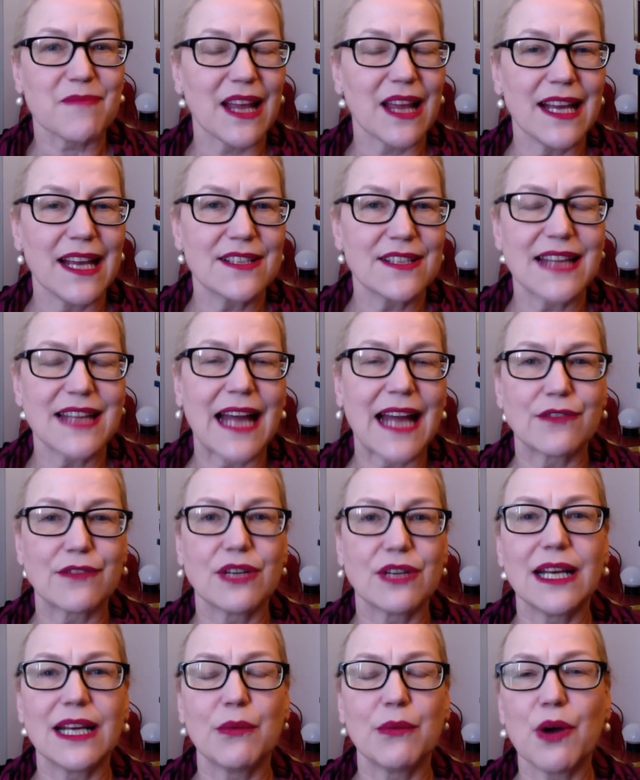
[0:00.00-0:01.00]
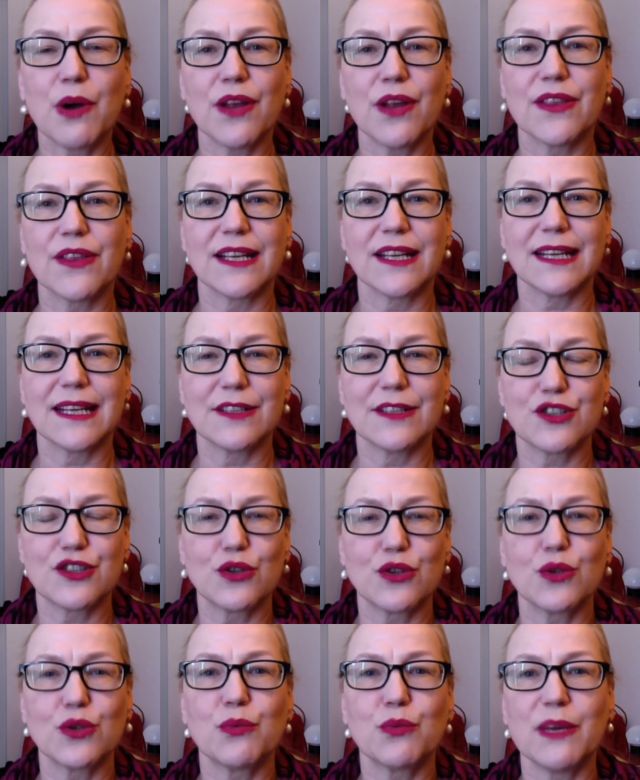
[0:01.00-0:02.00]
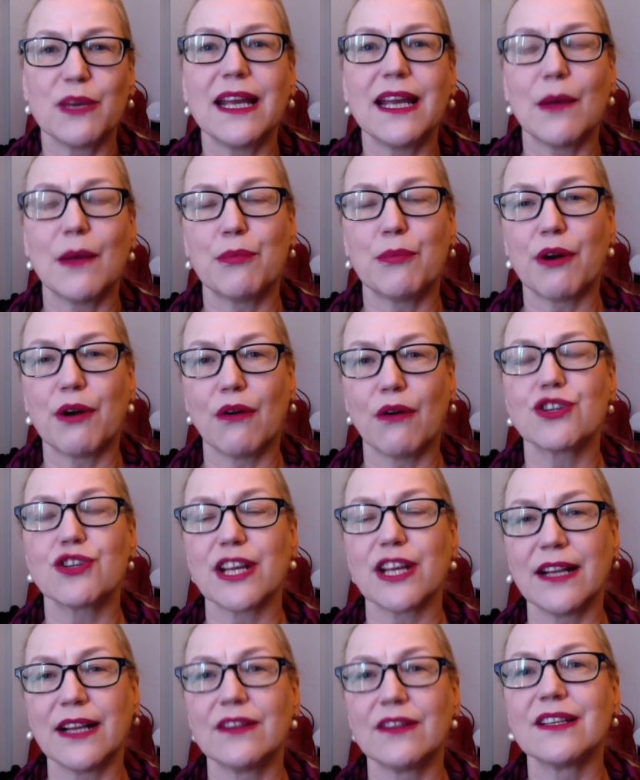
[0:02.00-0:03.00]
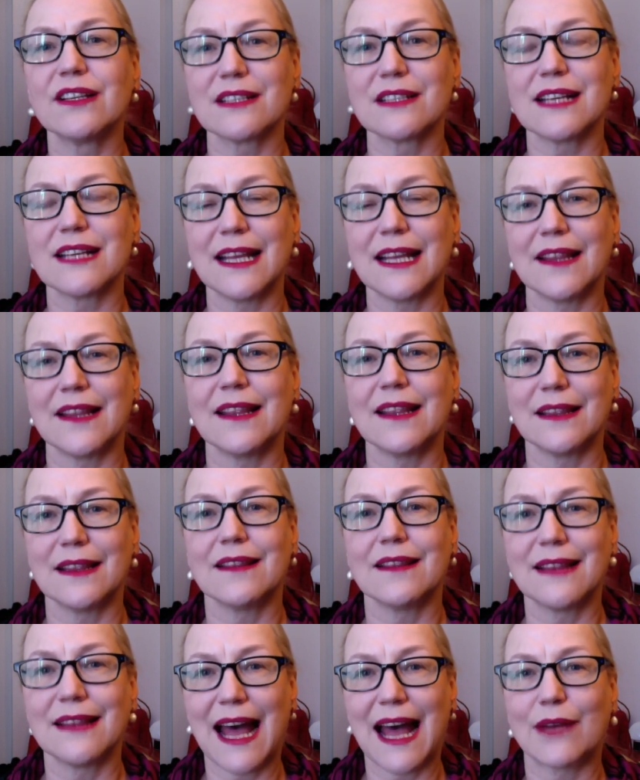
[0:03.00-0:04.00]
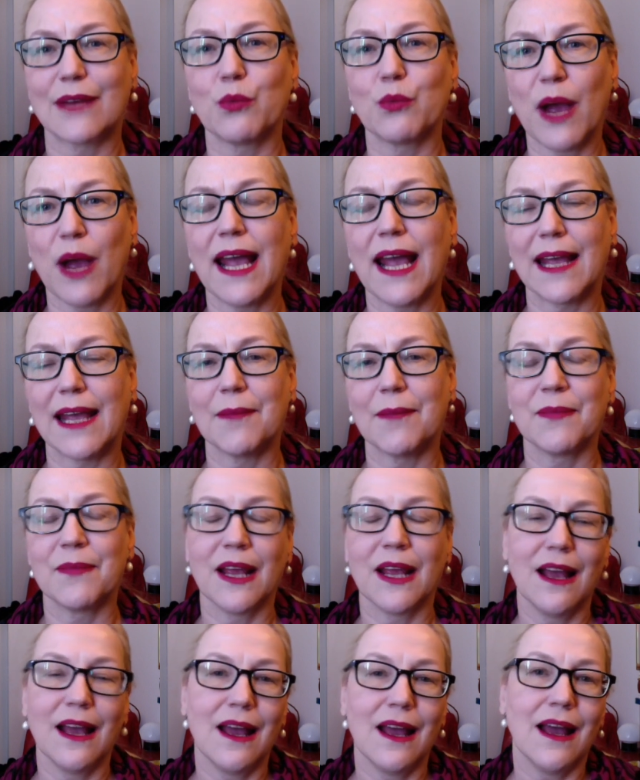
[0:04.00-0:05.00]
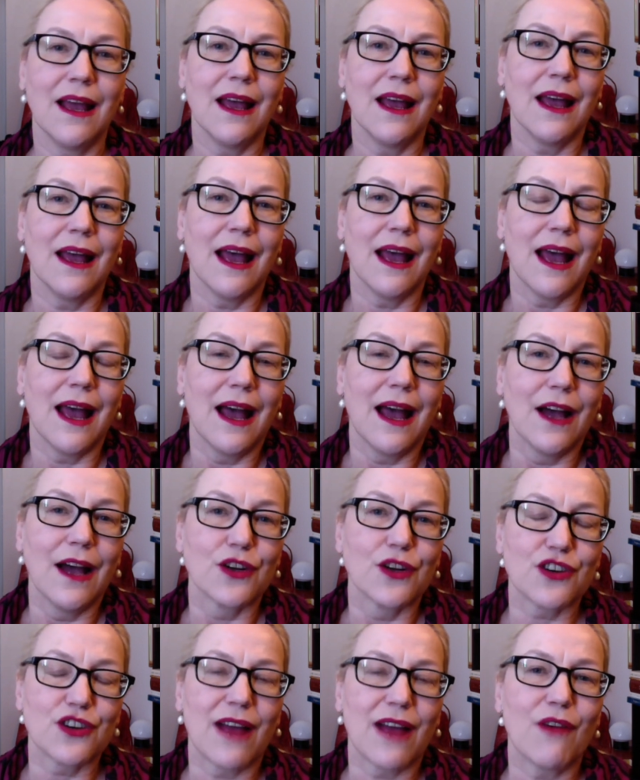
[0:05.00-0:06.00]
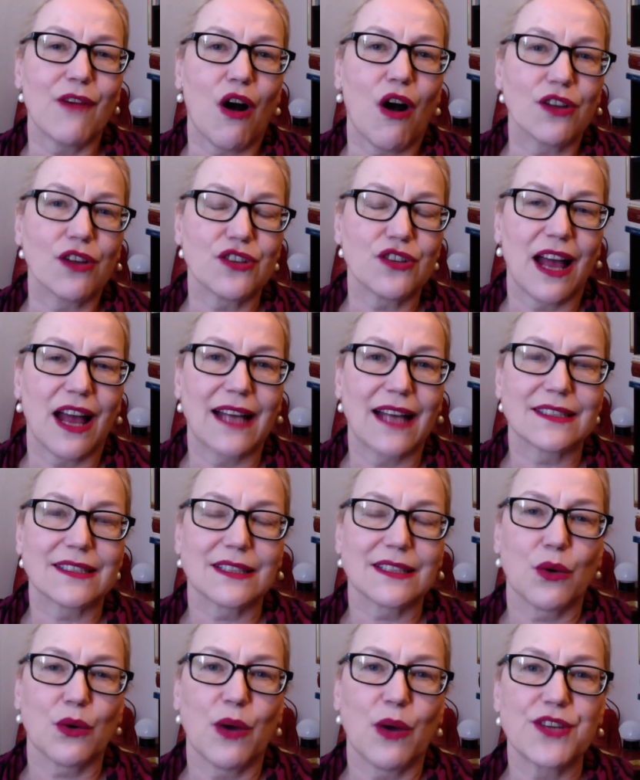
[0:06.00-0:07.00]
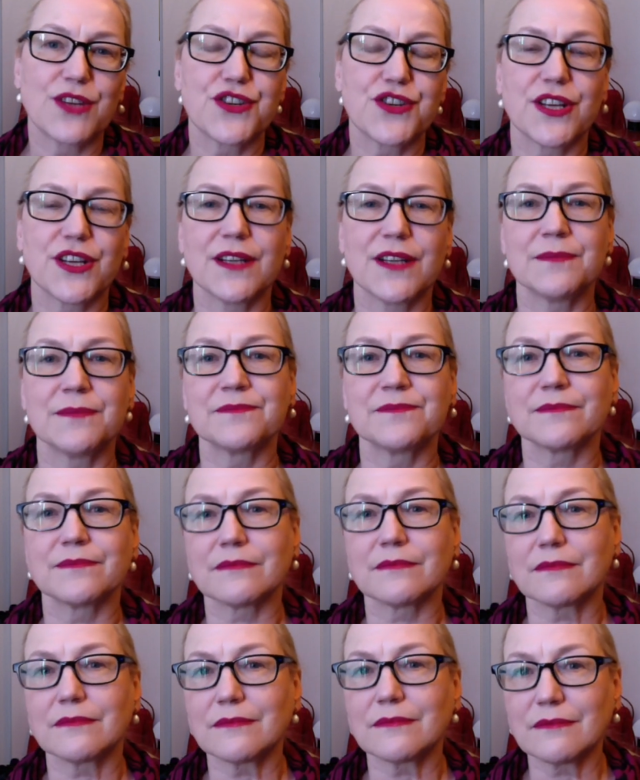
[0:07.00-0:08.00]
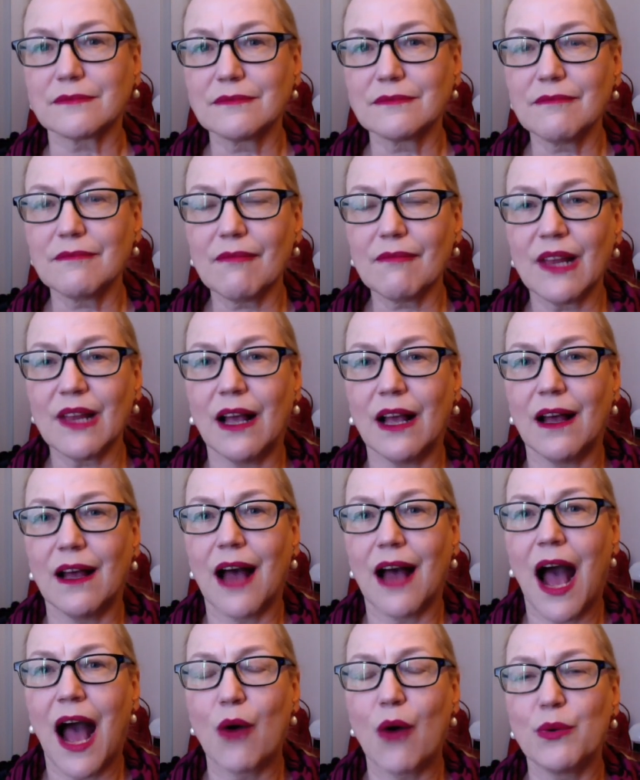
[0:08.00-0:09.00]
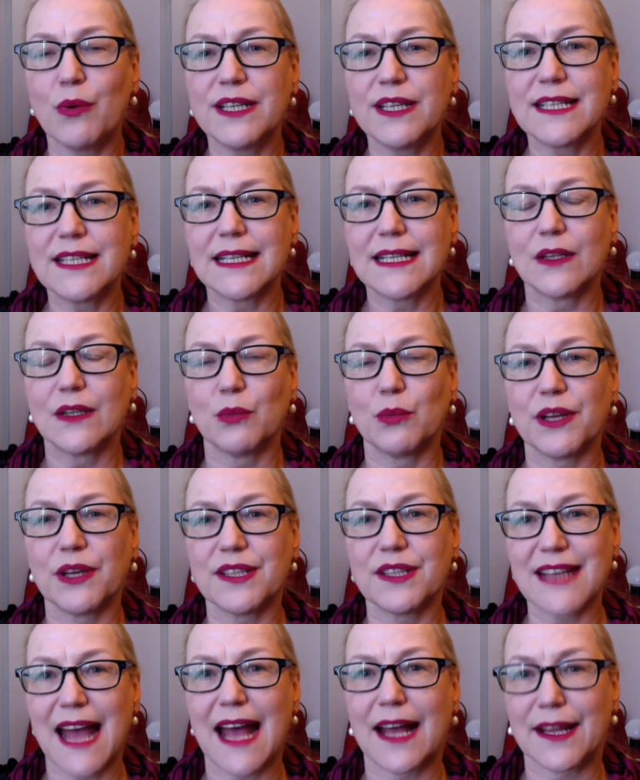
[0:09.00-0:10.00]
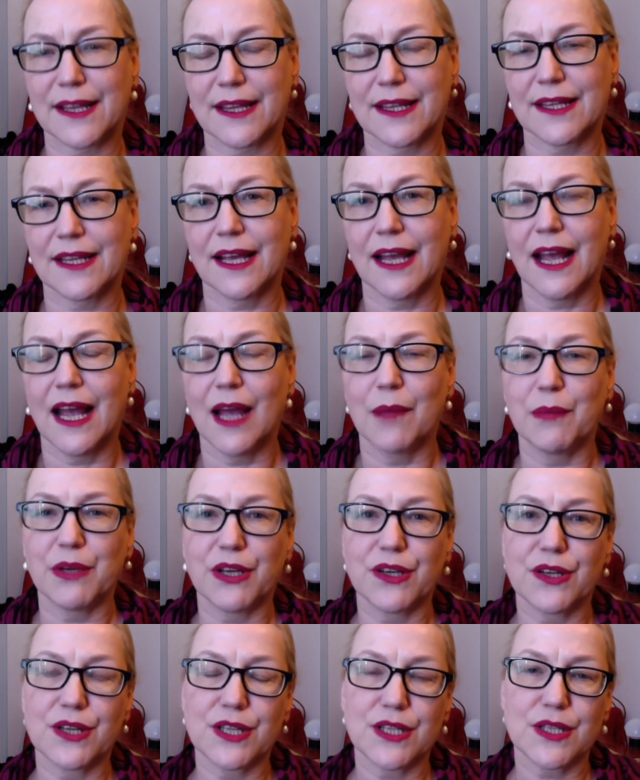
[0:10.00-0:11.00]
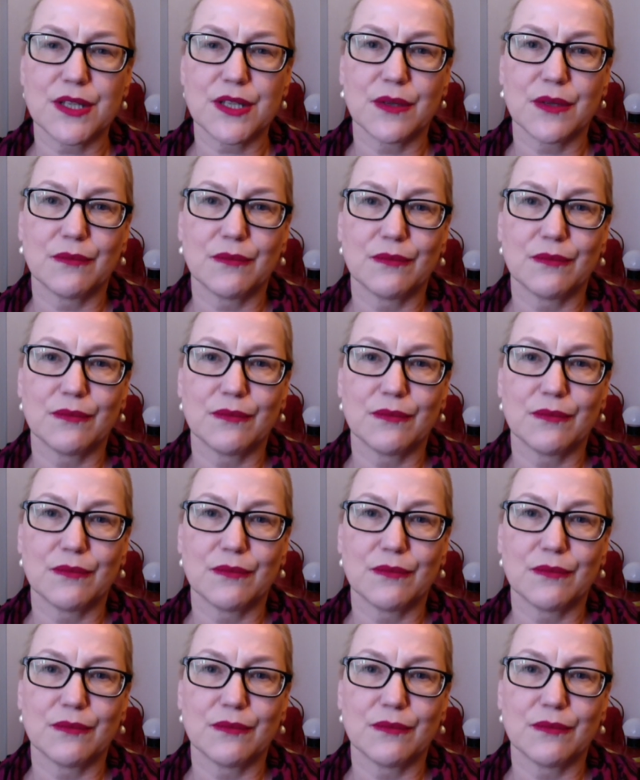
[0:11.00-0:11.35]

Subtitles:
Is that really worth it? Should we approach illness in that way? Shriver also asked the question how we deal with death, because